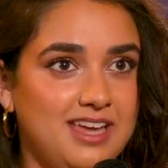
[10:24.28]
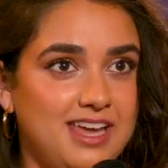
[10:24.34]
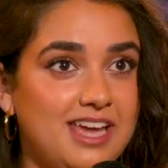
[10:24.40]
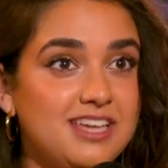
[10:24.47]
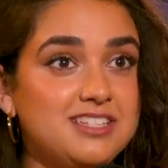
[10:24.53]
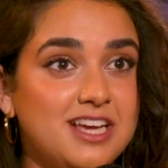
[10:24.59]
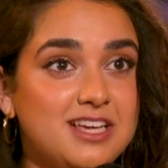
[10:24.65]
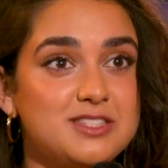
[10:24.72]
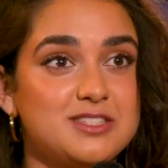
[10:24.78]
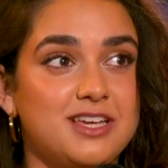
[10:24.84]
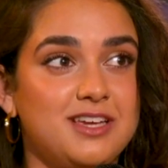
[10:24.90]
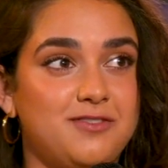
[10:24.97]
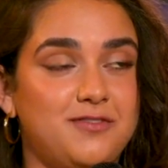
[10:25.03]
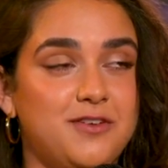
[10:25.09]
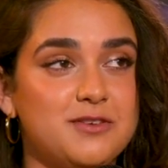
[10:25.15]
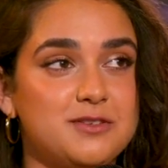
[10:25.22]
It does.
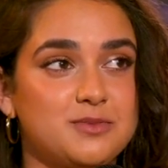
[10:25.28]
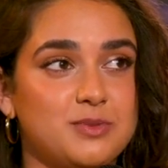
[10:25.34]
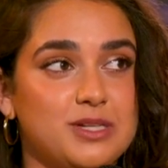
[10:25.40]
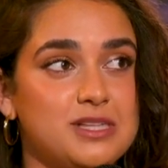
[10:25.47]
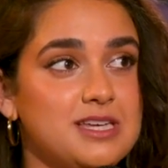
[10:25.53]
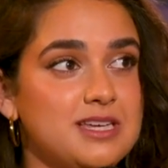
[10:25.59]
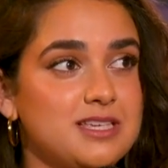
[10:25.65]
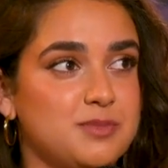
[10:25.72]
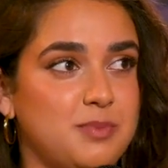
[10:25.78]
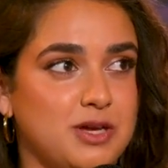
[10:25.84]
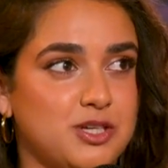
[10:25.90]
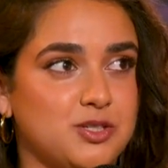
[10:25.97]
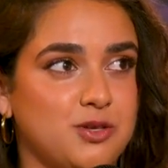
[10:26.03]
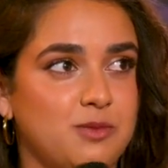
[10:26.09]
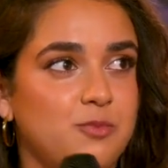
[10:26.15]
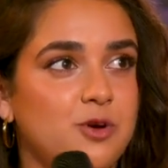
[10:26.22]
It feels really
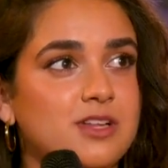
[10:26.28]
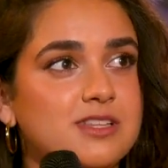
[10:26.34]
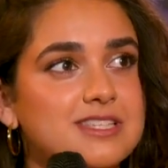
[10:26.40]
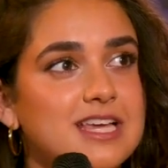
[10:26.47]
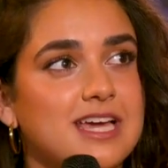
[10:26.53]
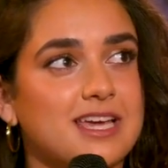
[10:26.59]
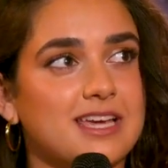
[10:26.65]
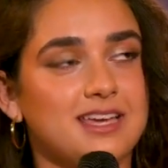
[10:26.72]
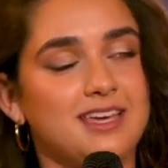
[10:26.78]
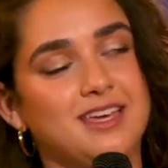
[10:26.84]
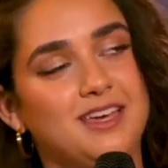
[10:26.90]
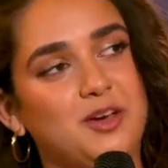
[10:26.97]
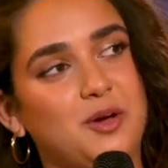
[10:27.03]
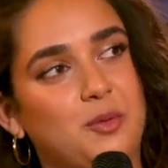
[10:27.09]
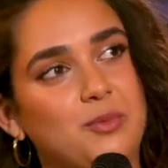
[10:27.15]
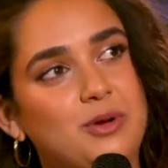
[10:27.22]
special. And what's like
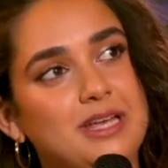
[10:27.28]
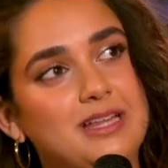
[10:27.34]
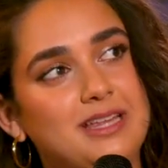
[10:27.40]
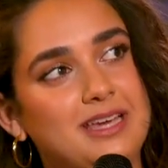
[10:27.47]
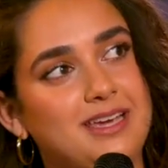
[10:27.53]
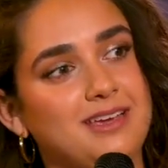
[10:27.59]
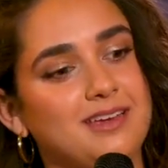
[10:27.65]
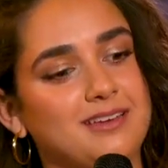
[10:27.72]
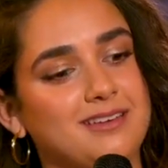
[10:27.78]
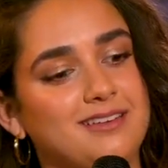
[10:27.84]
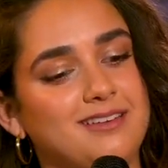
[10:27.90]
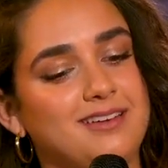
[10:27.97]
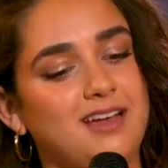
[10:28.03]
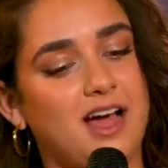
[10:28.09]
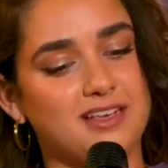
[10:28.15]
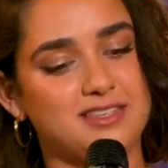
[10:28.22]
really
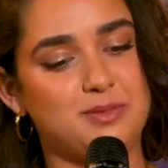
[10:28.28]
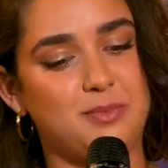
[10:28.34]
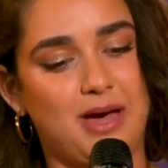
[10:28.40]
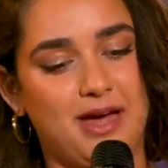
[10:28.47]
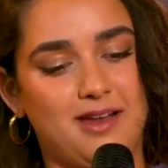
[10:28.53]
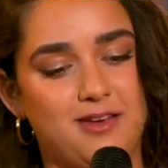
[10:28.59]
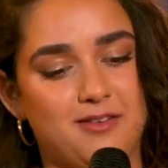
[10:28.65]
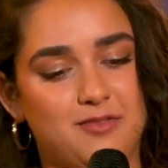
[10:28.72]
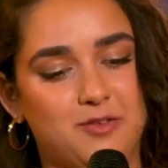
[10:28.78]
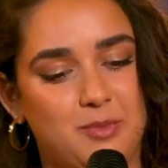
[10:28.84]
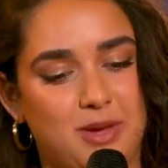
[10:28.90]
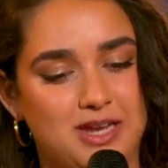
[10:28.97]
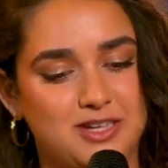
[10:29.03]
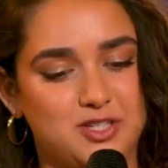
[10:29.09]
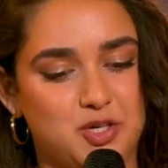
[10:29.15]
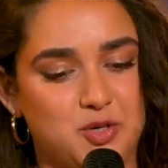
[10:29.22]
nice about it for
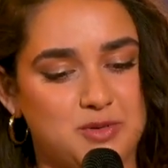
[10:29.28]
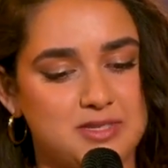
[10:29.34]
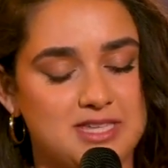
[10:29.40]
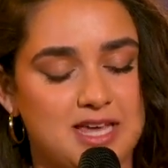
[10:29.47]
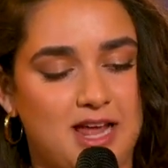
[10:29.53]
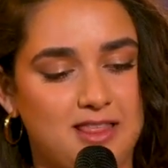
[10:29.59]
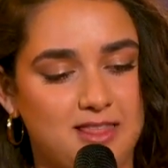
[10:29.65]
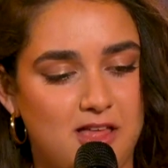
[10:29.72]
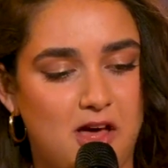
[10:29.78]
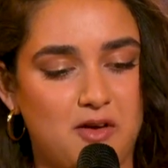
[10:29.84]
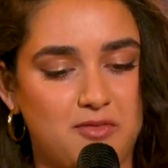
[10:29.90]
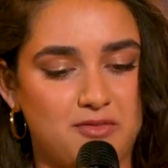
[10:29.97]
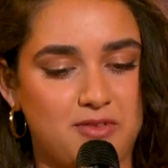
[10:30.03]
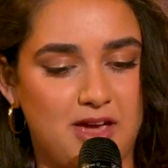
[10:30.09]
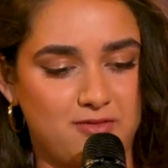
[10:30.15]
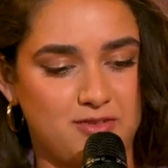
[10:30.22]
me too is that I
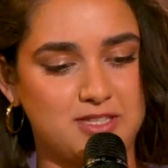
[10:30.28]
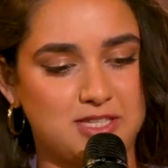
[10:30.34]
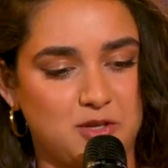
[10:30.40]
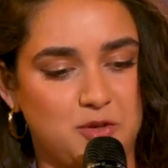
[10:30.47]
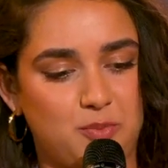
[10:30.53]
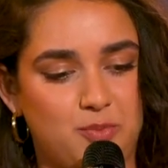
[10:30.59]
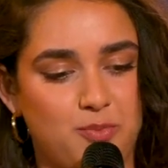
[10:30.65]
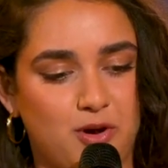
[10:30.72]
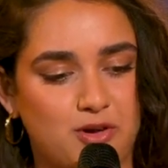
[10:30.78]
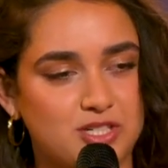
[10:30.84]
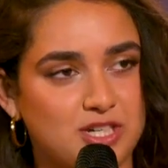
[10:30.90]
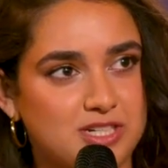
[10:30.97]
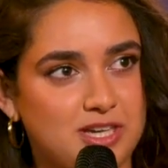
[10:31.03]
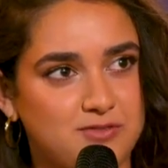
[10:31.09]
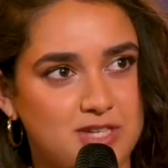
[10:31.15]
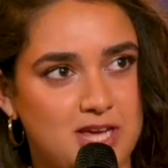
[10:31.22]
love every single
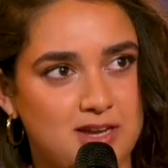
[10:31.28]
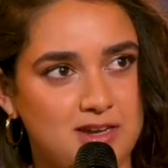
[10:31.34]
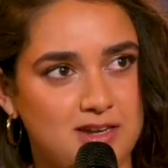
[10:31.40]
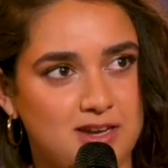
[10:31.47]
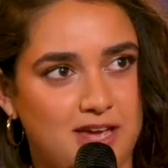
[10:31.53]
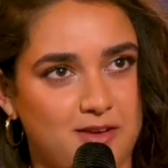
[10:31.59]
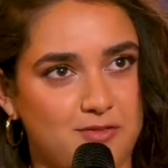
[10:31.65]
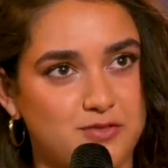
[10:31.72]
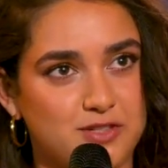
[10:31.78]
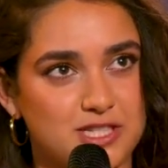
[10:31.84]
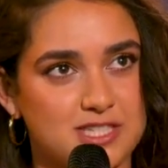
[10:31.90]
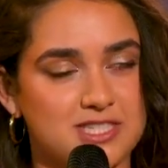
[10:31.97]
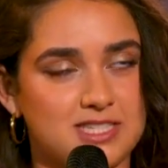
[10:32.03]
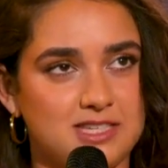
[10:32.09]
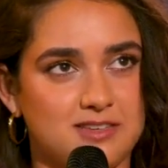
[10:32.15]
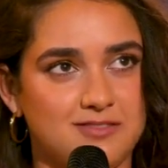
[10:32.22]
project I've done. I've
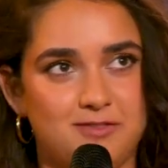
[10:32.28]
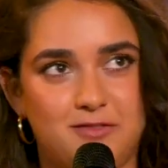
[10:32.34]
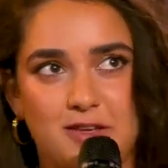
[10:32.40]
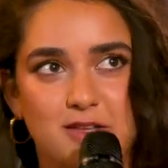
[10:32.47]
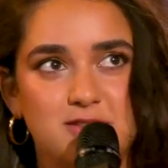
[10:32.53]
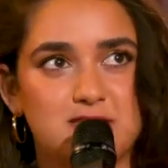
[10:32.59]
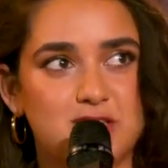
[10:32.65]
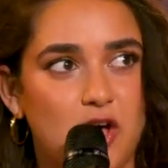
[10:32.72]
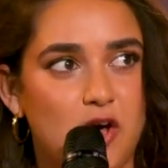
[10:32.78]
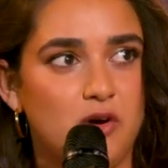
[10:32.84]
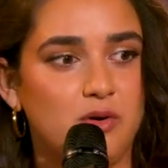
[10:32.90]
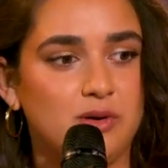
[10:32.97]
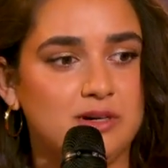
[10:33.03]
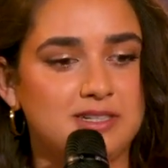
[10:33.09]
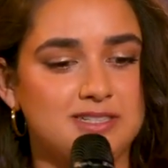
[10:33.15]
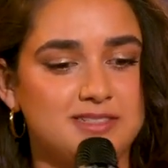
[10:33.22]
just feel
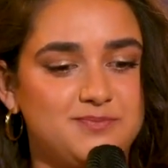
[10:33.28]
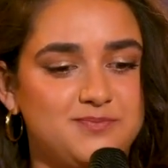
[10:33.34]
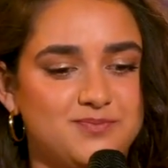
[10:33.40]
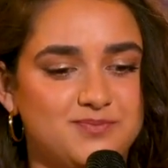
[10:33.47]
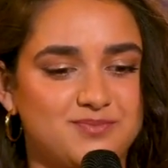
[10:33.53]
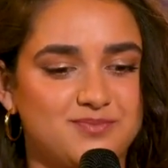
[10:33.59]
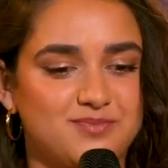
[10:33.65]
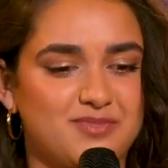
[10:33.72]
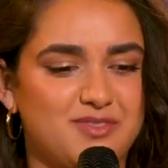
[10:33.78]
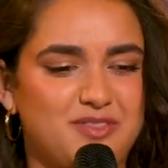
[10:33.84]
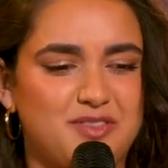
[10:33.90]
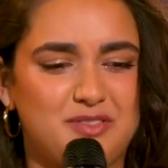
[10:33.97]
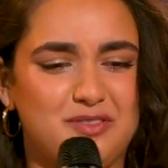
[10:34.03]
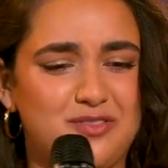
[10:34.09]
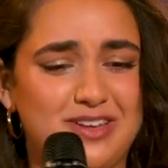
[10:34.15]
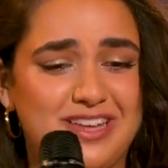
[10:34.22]
so
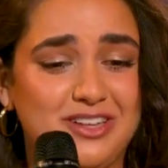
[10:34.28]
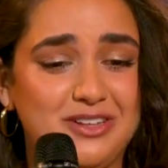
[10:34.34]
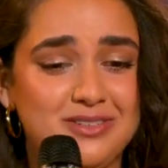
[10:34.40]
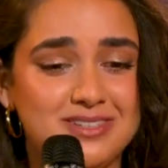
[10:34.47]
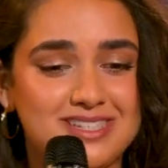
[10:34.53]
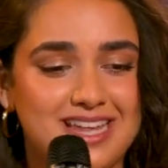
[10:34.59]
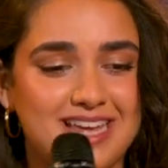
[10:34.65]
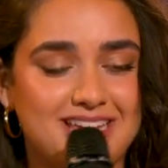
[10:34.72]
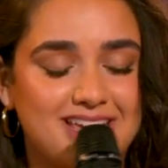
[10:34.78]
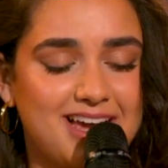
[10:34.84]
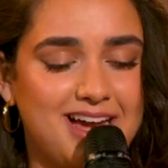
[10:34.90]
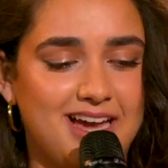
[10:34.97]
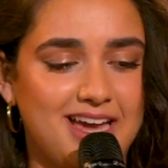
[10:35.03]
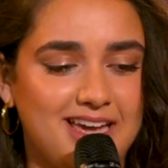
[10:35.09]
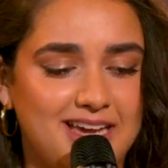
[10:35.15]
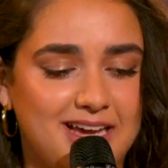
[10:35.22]
fulfilled. Like
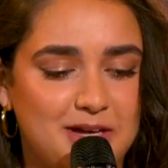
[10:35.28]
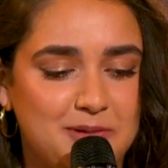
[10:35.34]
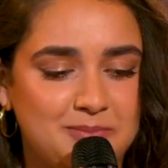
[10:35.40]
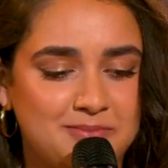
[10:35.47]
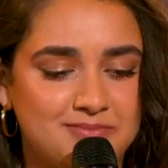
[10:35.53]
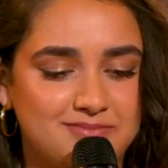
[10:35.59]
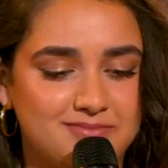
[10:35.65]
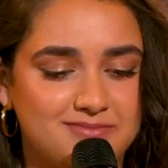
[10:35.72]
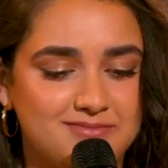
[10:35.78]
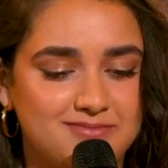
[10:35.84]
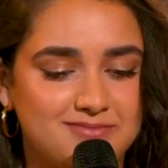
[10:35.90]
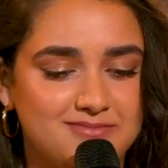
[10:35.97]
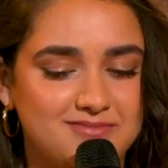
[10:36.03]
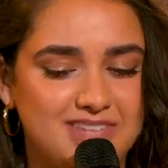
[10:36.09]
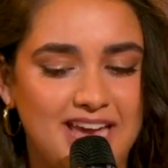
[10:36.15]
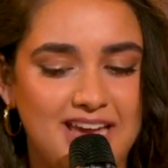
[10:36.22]
I
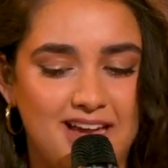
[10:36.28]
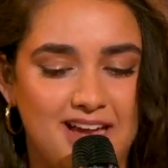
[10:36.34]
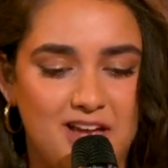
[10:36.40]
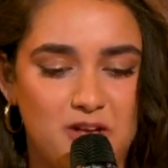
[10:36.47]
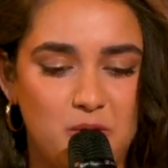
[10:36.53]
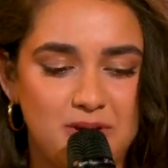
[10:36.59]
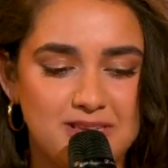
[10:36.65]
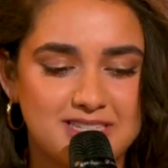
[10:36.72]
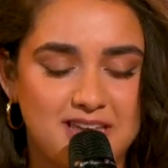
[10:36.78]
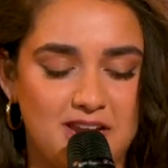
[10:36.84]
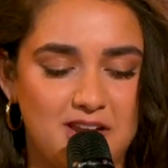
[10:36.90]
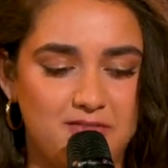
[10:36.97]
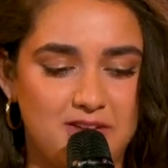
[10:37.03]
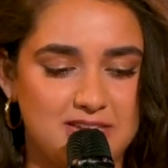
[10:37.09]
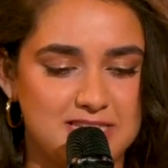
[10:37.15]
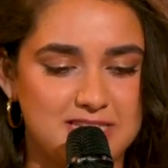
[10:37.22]
always kind
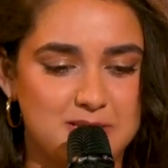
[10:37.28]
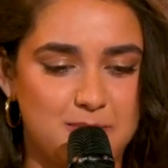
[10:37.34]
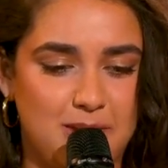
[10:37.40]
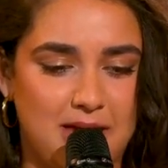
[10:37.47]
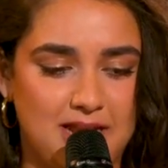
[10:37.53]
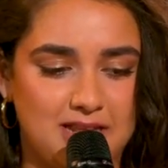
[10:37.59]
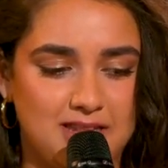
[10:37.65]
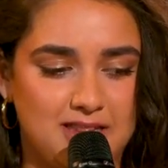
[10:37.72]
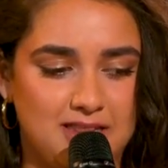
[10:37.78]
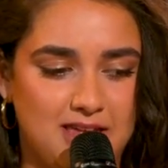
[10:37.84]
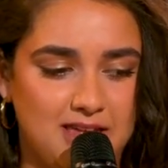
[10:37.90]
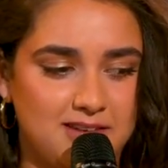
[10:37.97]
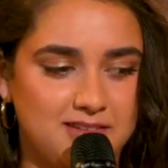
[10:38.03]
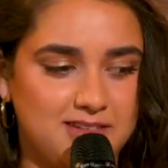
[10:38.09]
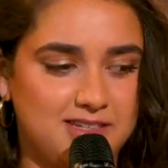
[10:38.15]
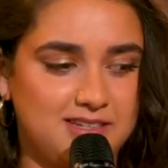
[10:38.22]
of anticipated
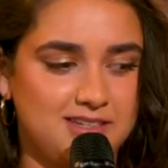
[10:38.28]
that